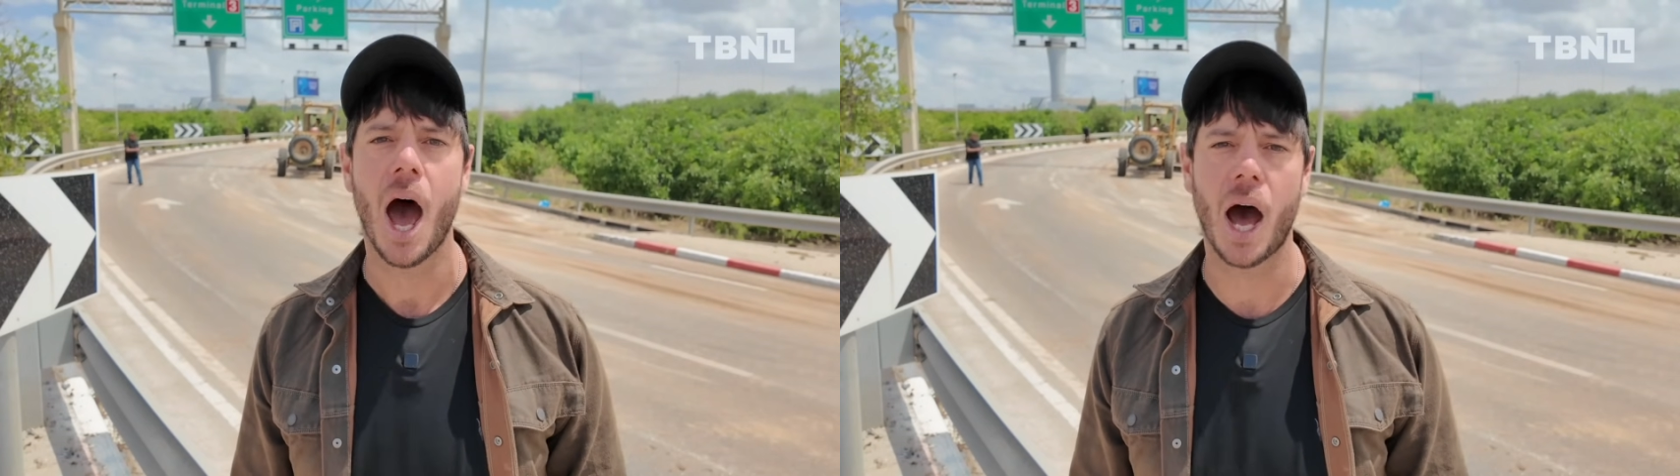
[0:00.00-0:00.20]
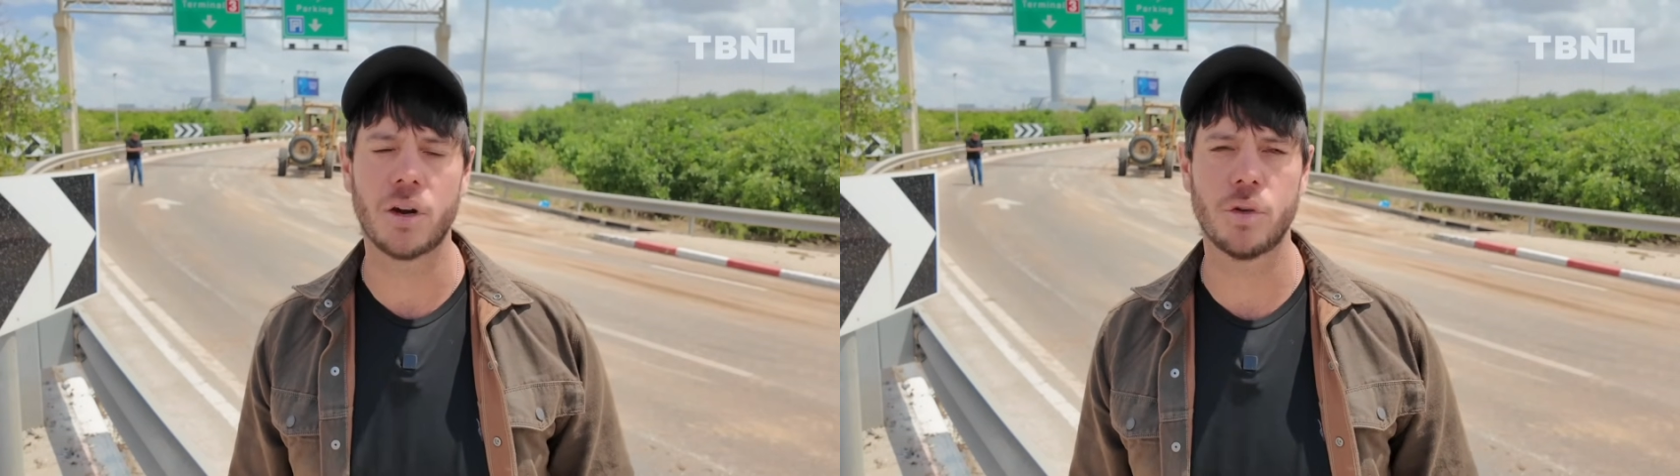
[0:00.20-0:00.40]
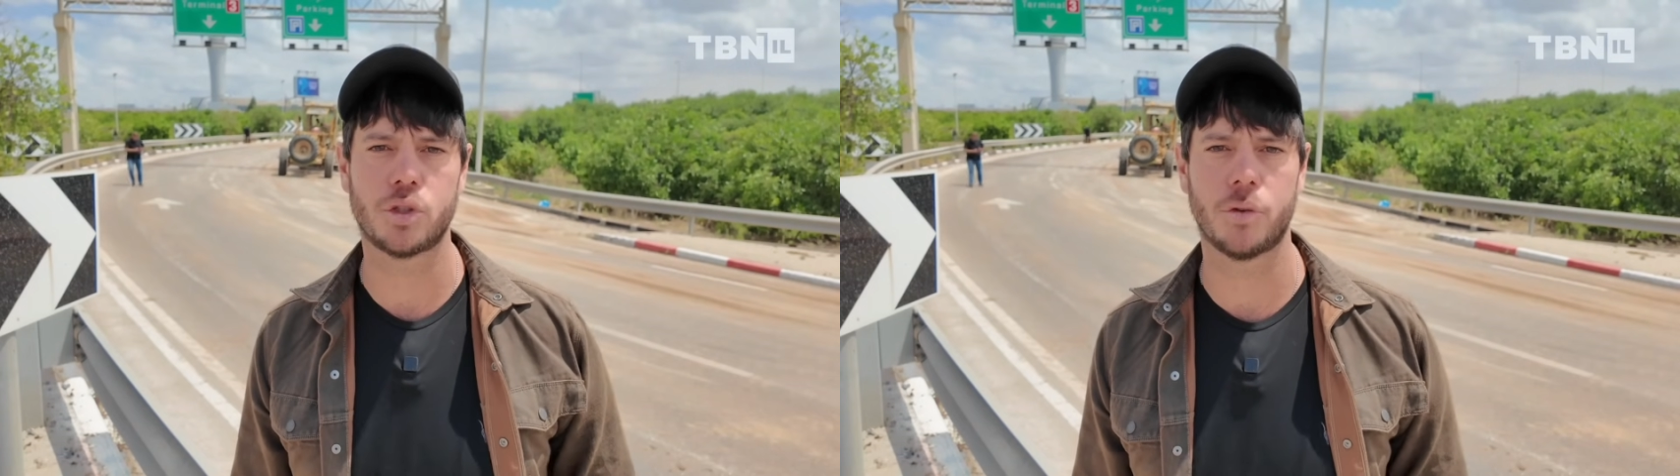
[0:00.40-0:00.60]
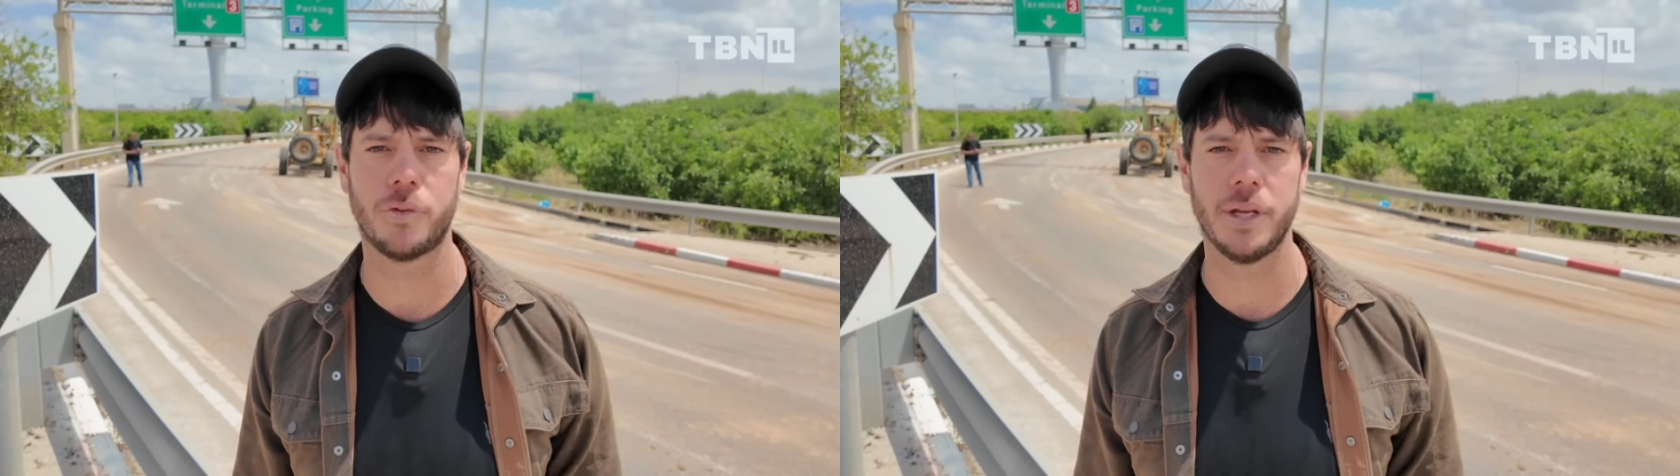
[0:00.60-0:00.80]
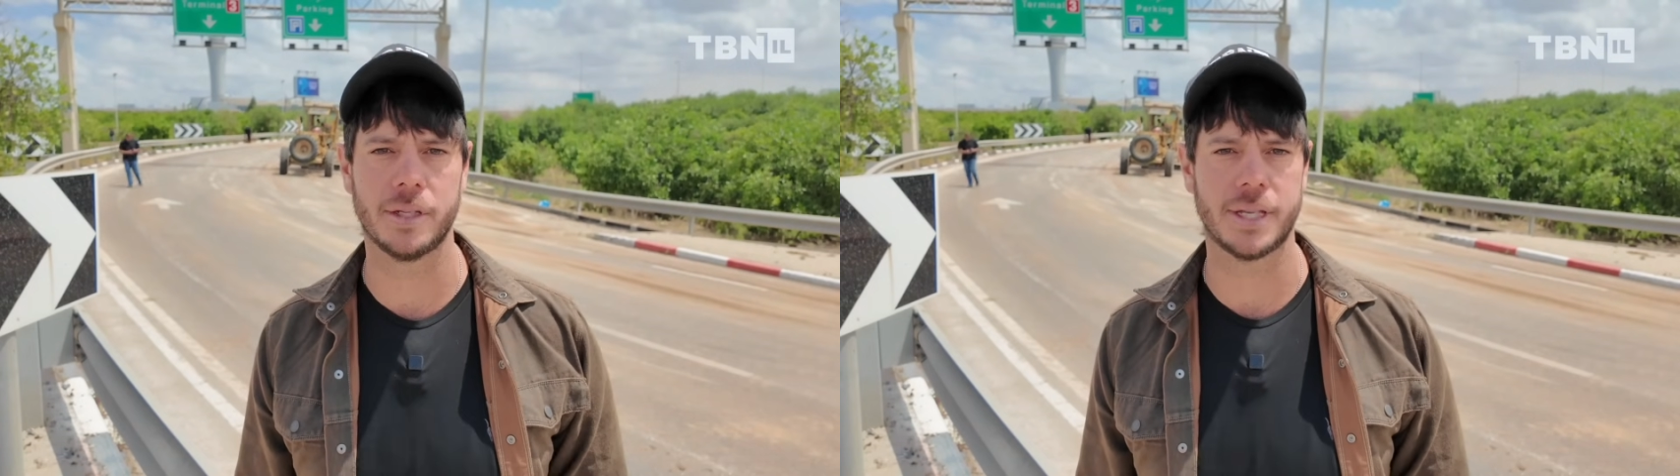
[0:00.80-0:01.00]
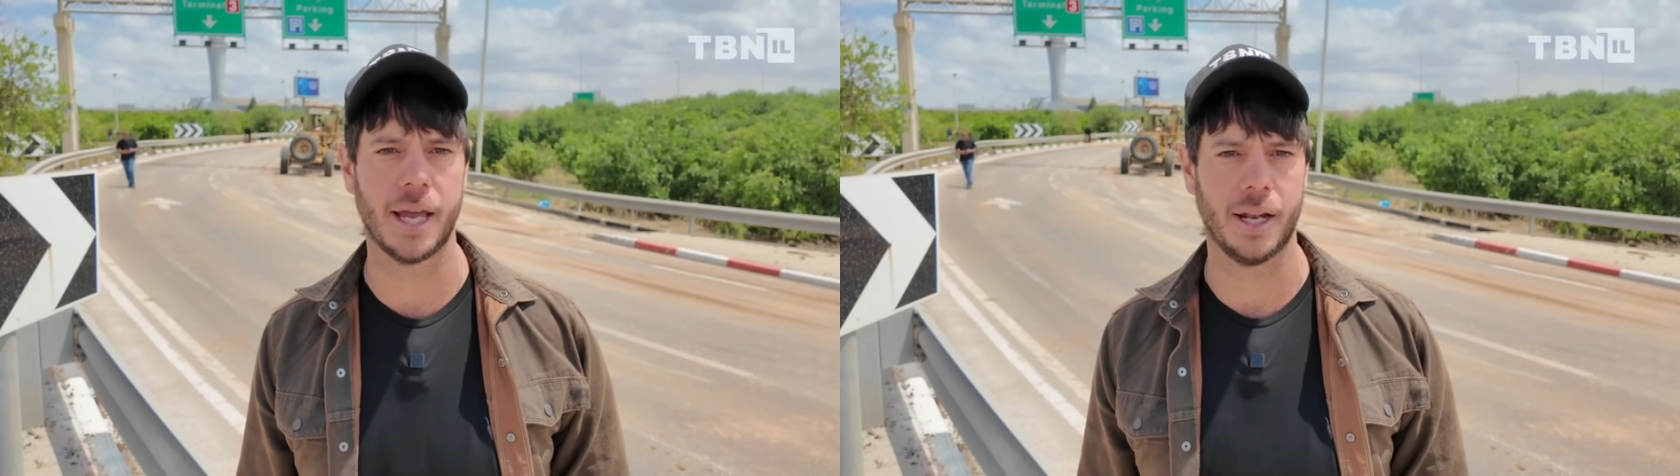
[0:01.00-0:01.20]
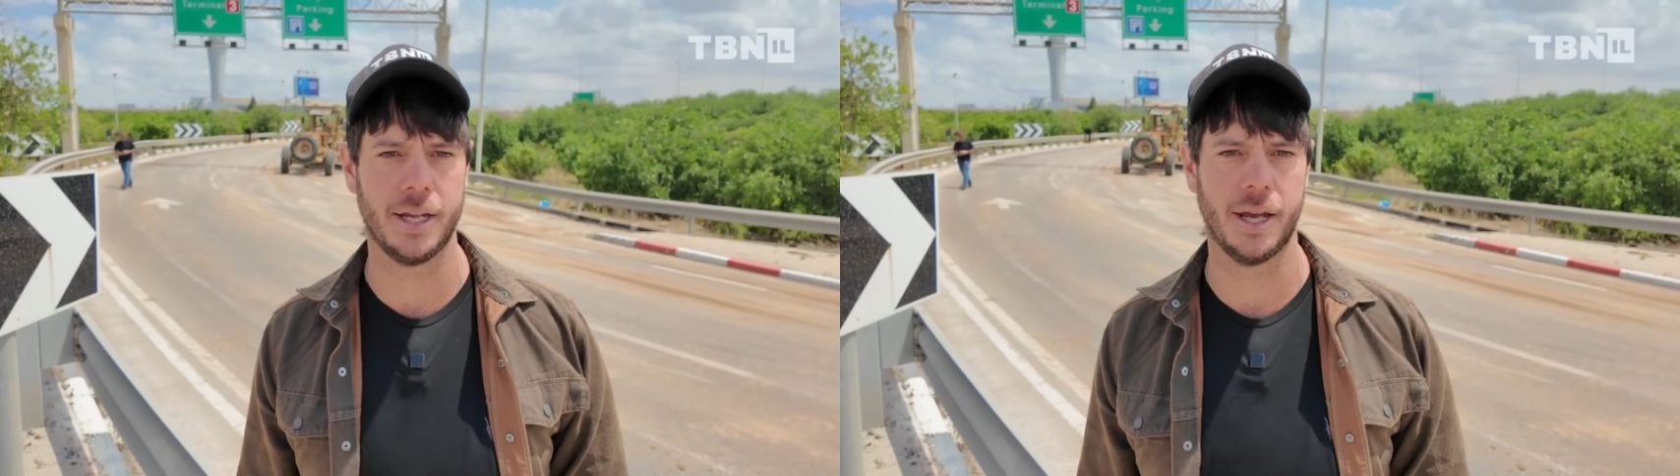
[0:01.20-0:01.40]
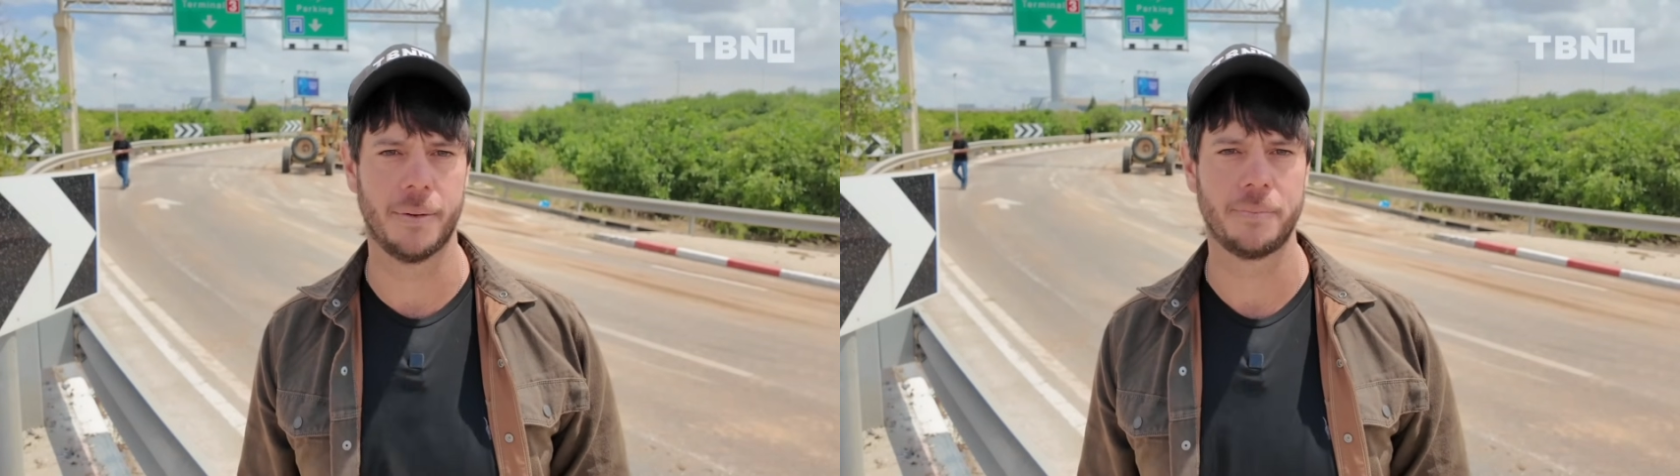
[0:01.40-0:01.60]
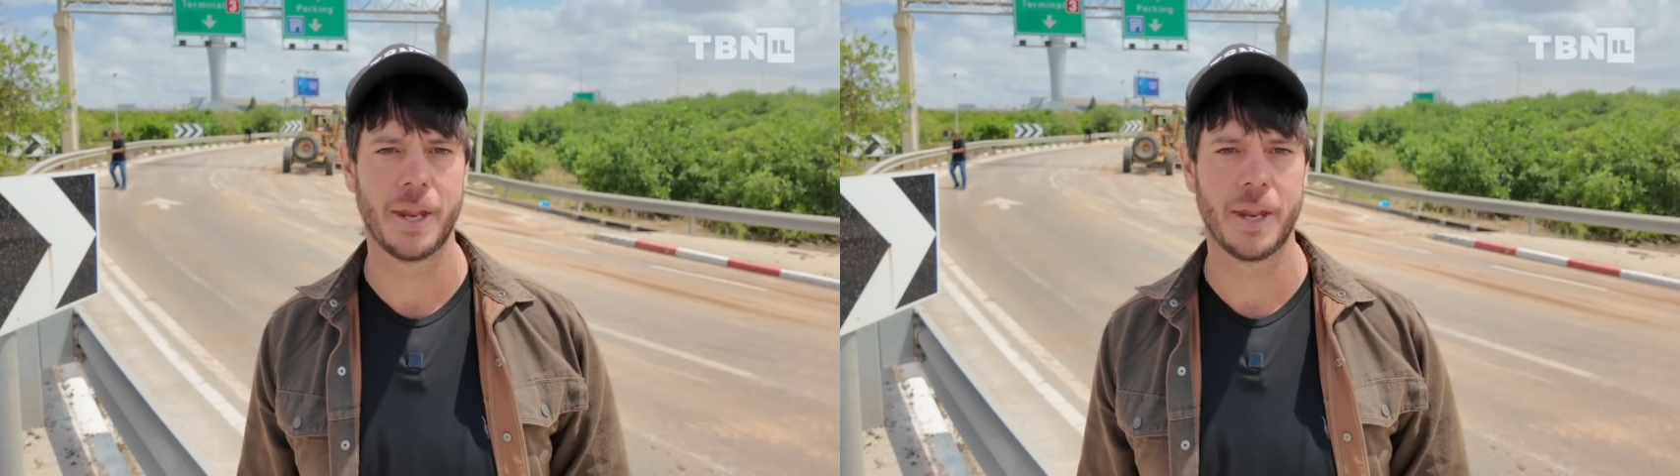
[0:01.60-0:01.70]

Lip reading: hundreds of years earlier.